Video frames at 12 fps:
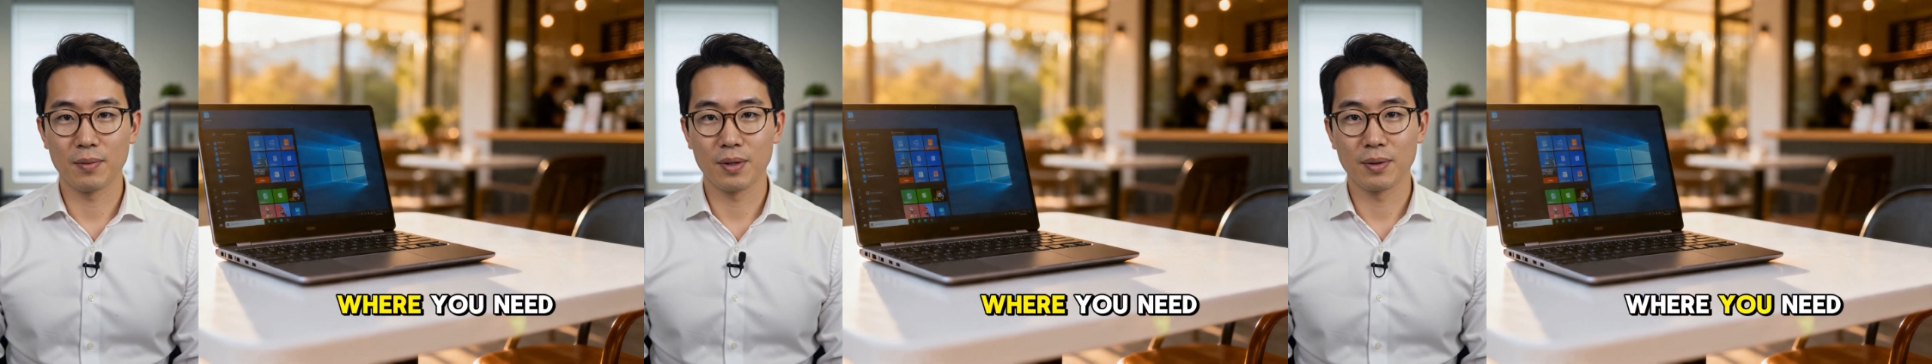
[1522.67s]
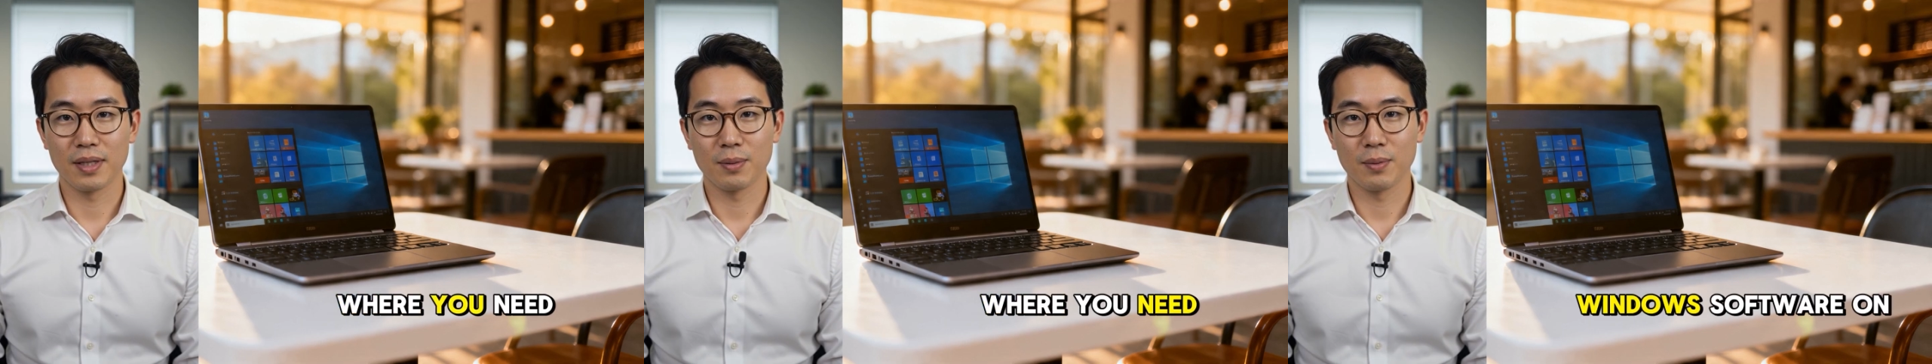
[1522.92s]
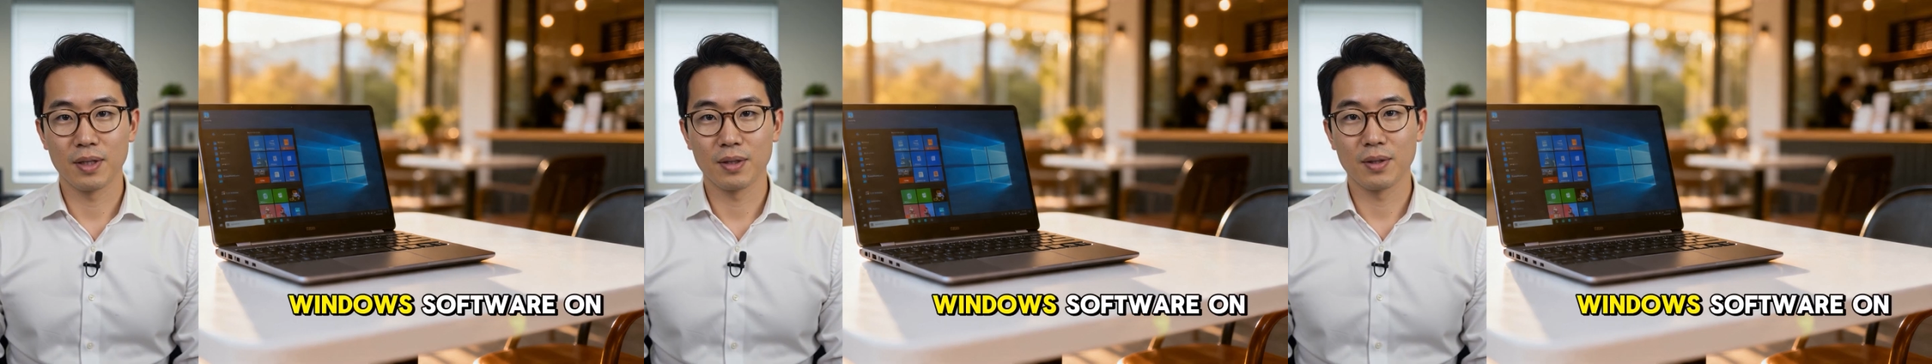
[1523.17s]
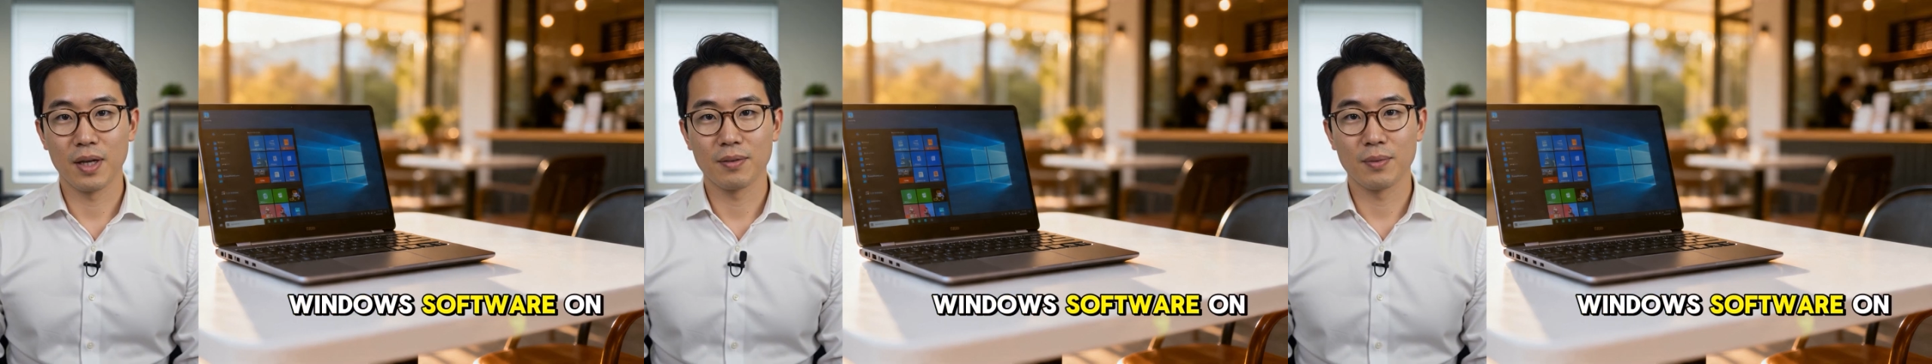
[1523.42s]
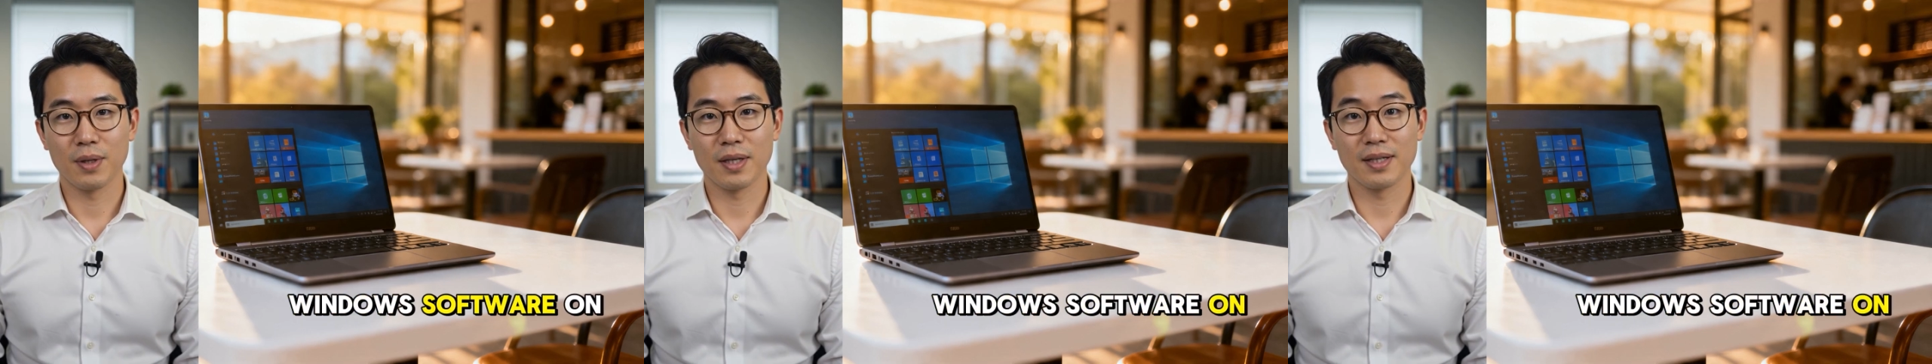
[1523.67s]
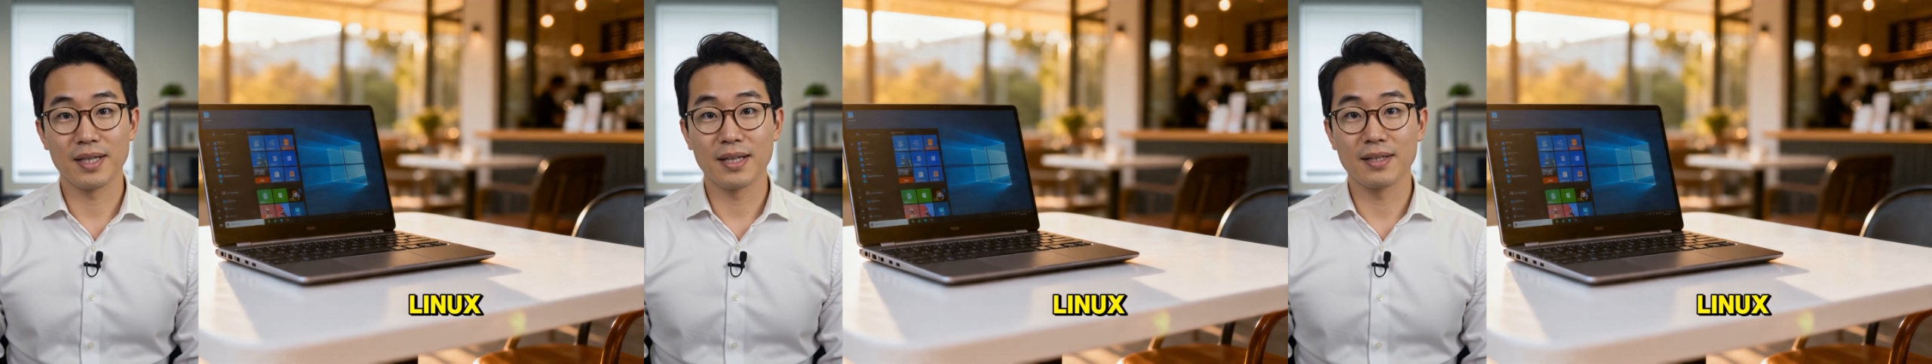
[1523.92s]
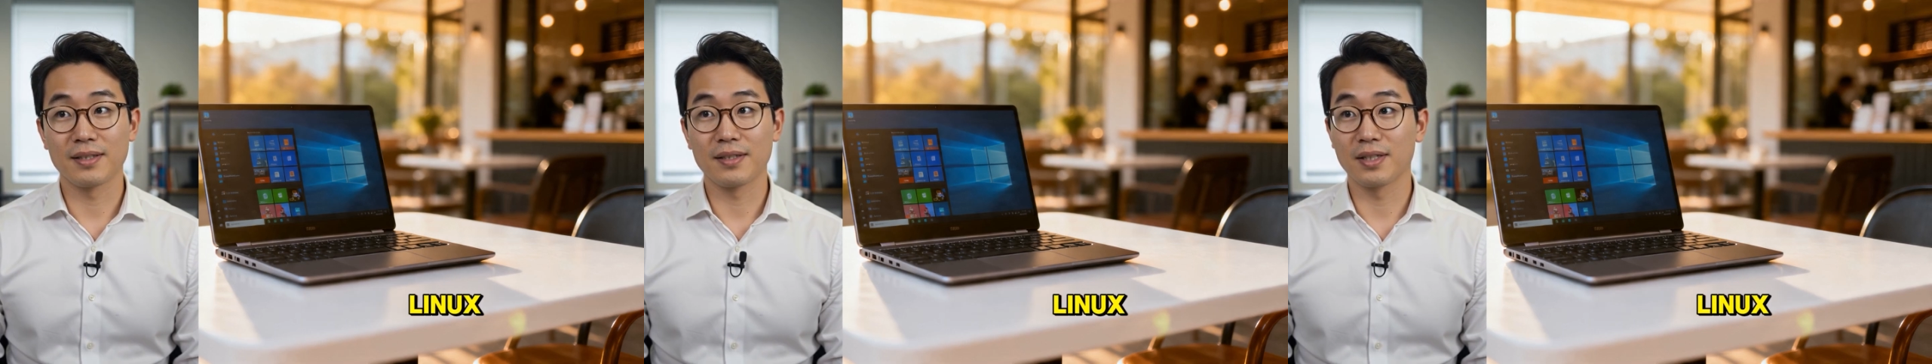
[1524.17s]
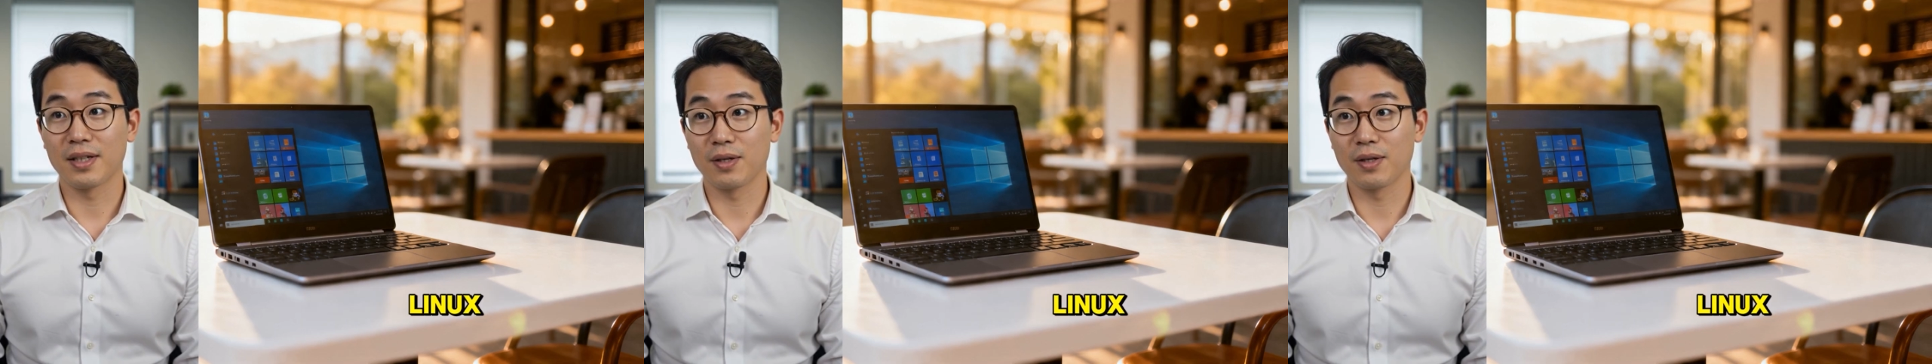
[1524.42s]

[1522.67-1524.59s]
where you need Windows software on Linux,